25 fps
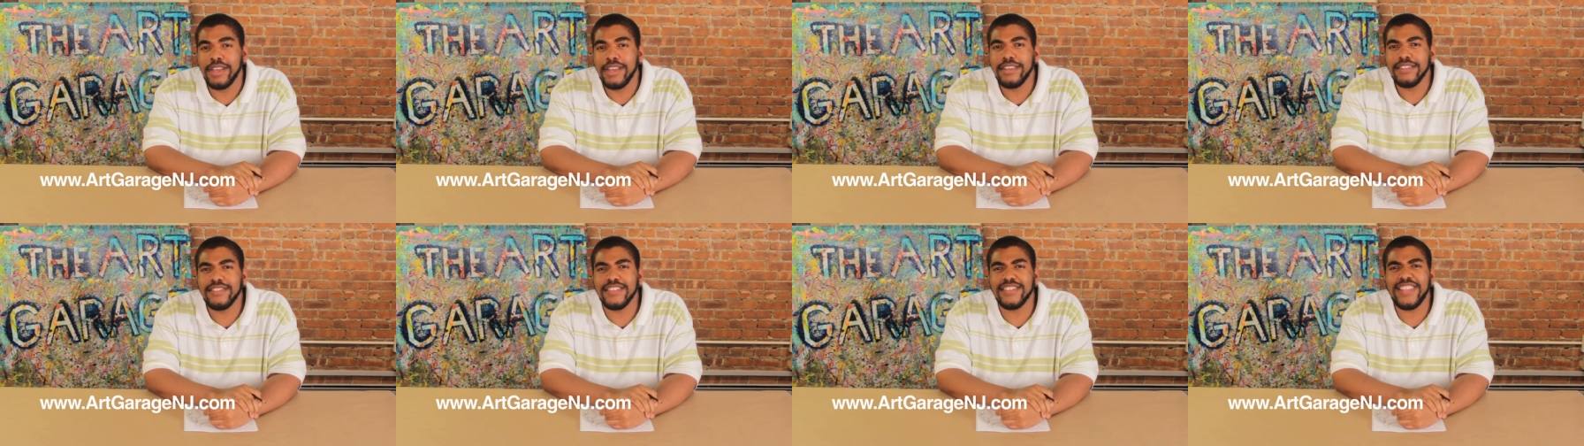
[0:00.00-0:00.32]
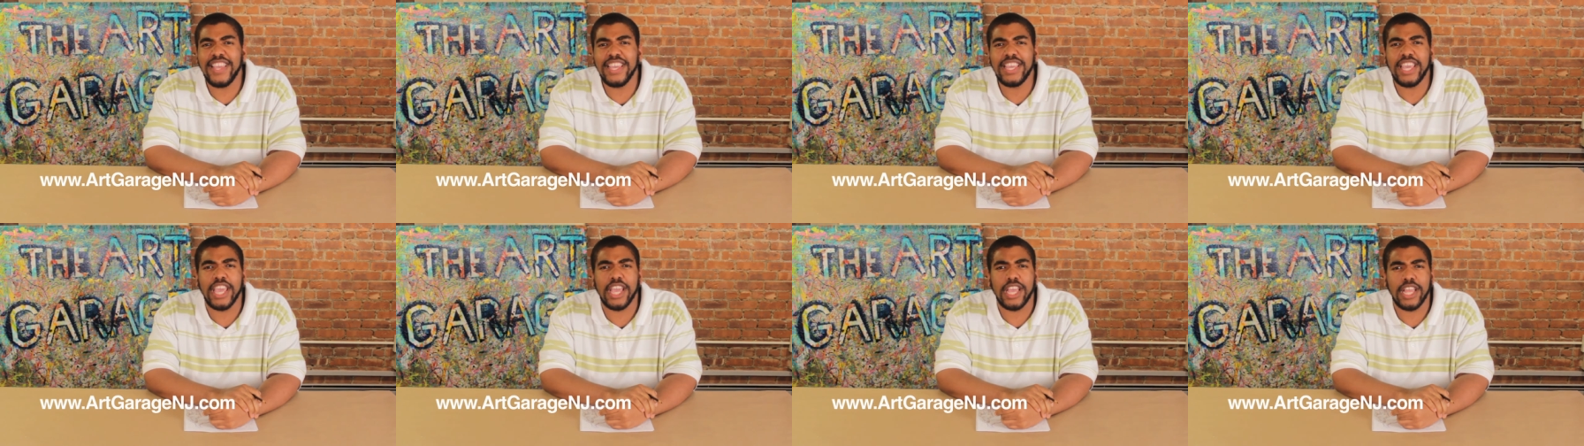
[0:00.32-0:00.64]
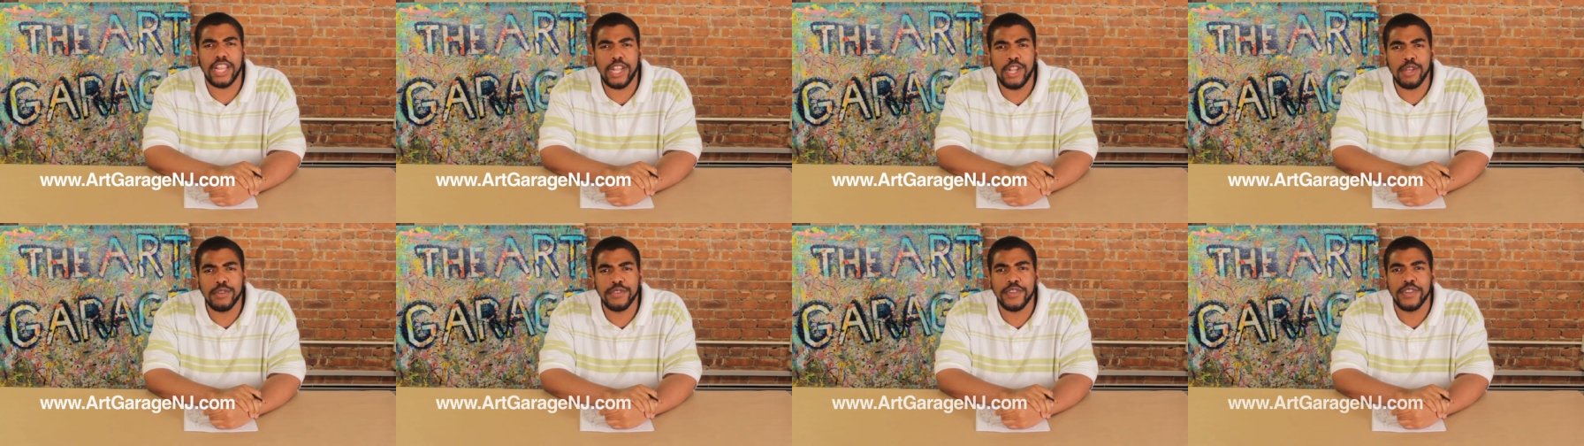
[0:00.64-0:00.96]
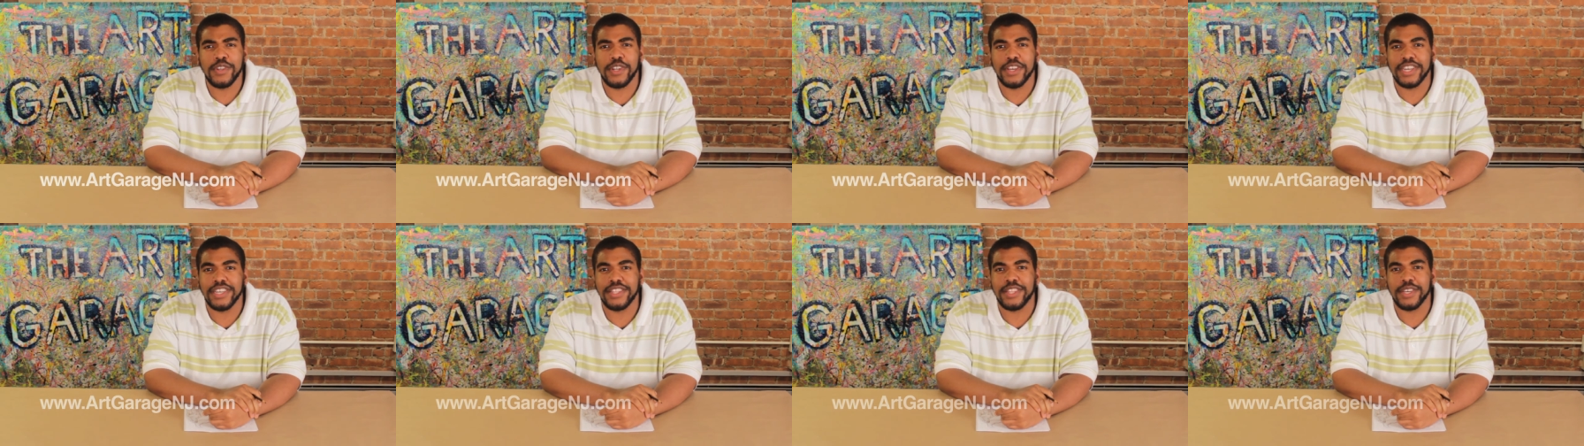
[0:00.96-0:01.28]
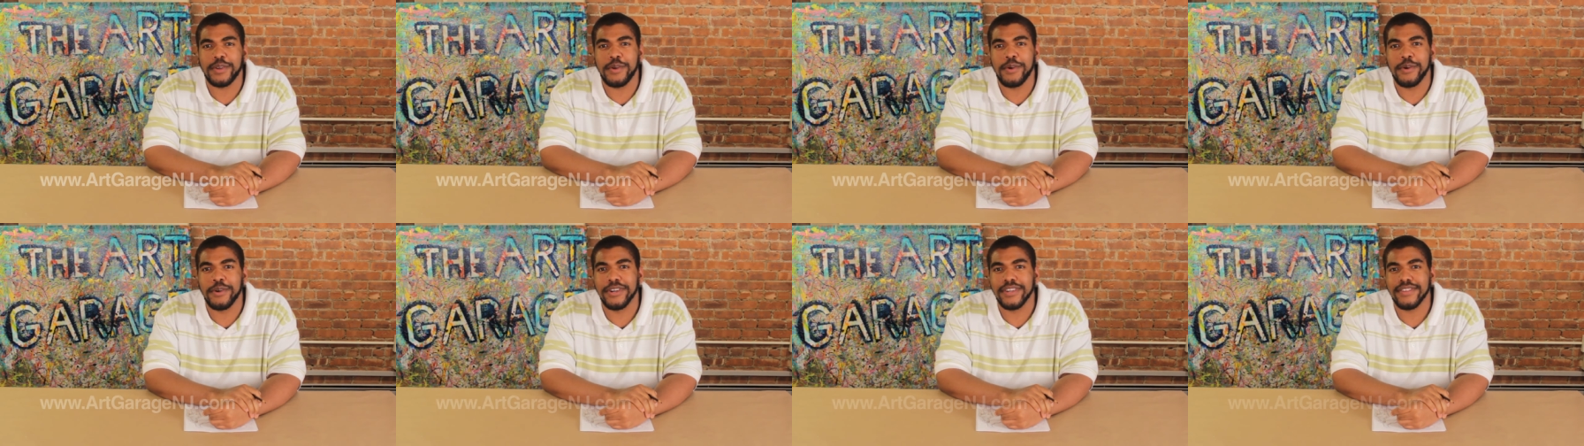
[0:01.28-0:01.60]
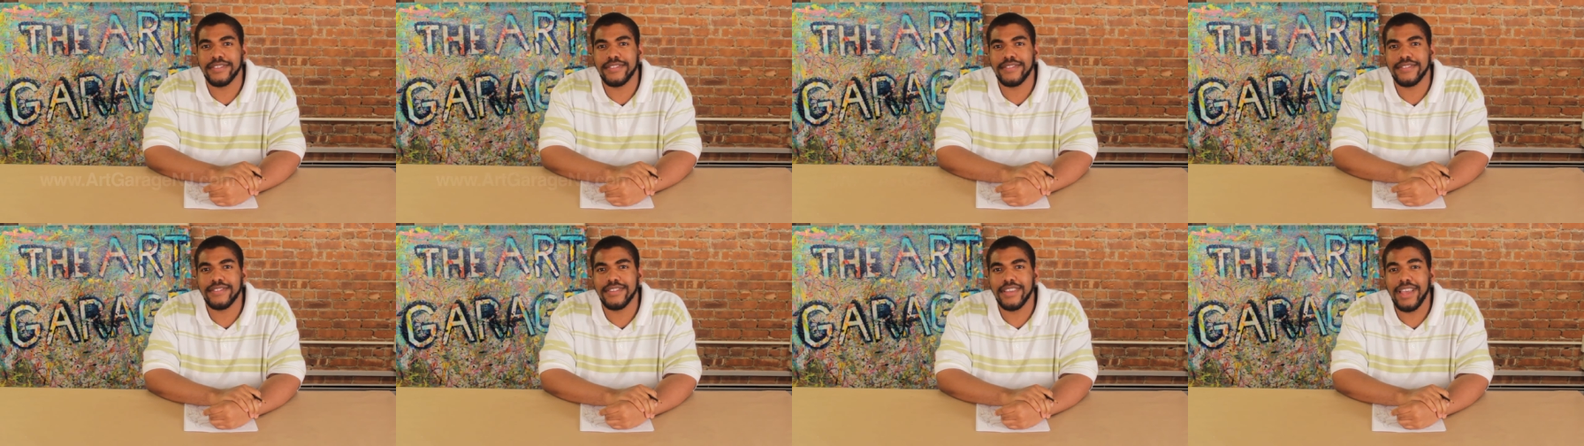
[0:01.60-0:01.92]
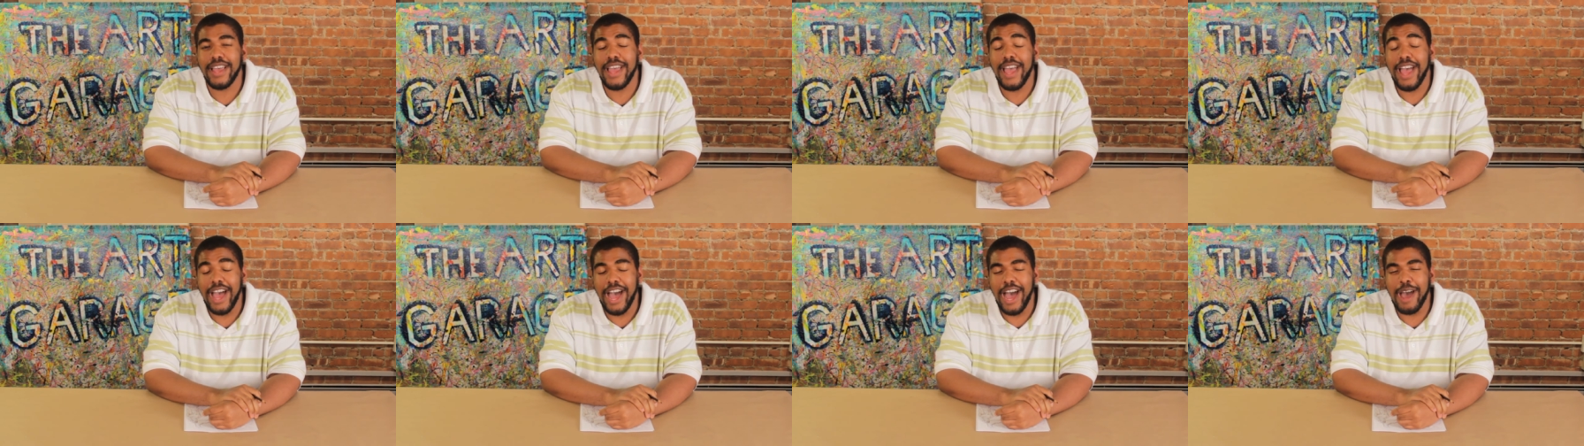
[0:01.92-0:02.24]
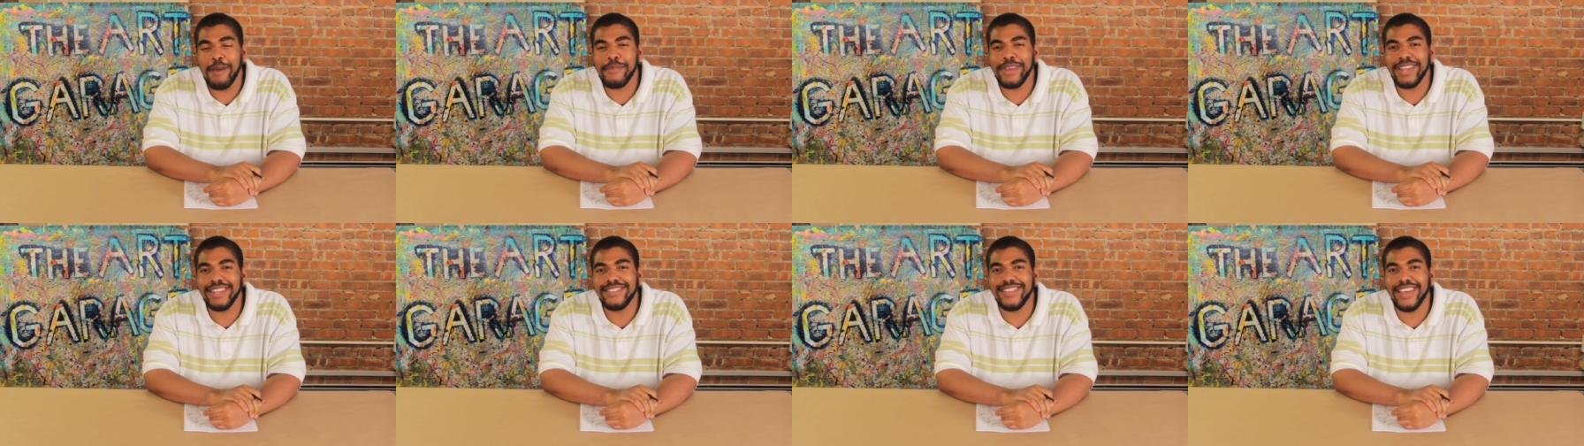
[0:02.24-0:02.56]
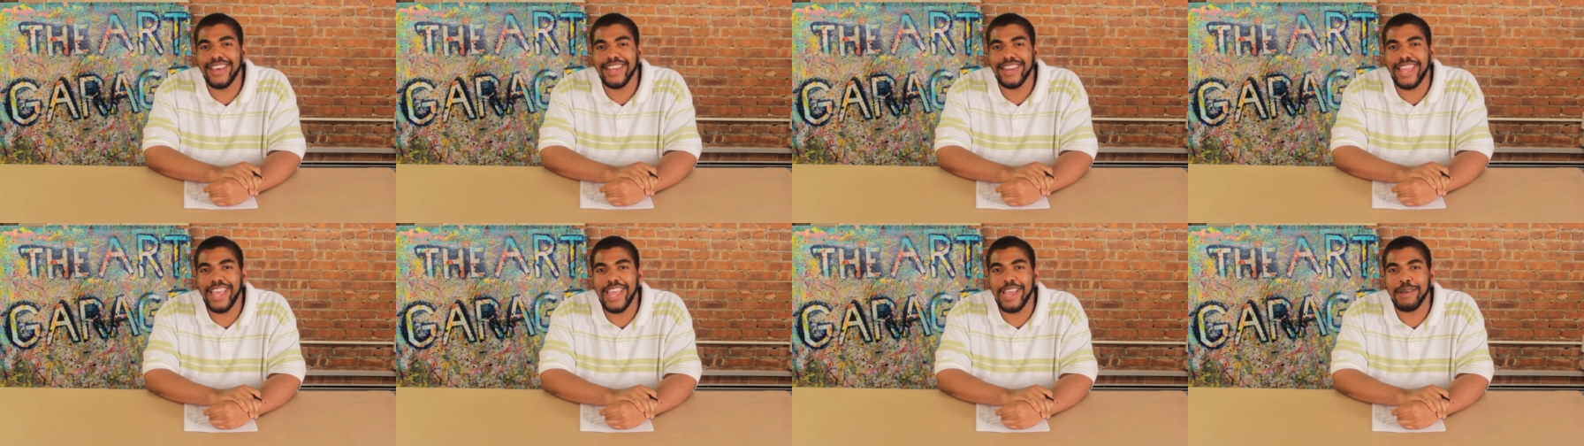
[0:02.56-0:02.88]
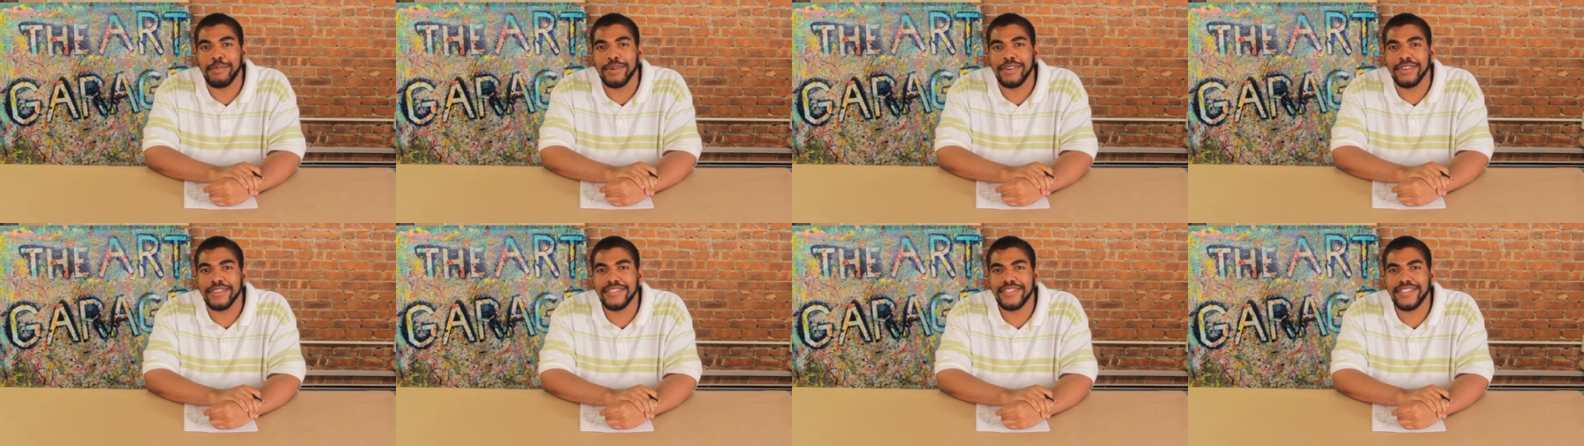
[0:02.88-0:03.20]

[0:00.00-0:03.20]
to take a closer look at the course. I'm Anton Campbell,